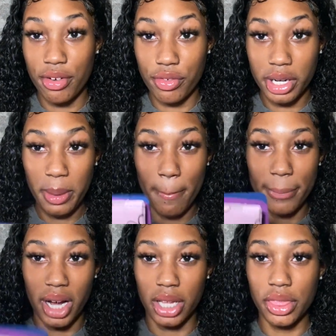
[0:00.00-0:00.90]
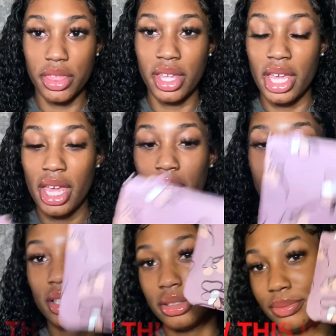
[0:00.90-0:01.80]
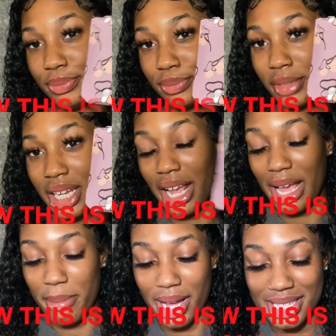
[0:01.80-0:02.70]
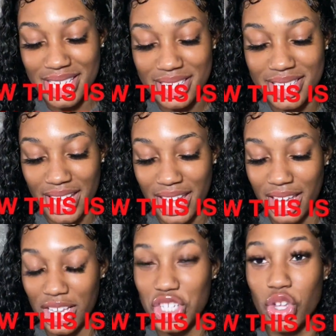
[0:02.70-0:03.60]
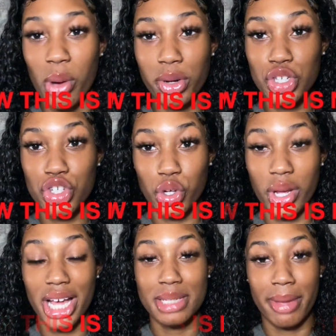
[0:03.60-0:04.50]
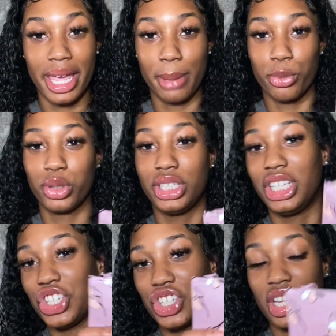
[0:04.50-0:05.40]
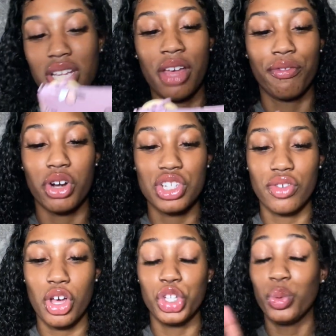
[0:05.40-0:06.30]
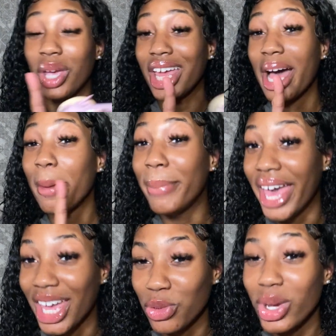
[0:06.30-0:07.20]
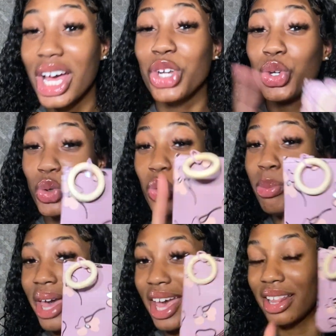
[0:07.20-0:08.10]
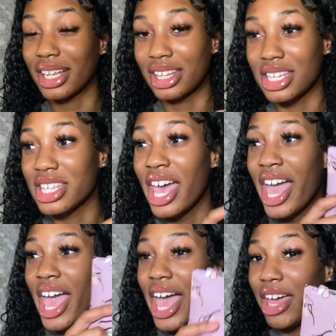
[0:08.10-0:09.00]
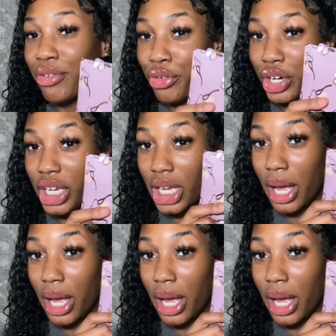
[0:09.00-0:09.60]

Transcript: every month. And I got mine today, so I wanted to show you guys my April edition. First of all, you get a bag. You get a new bag like this every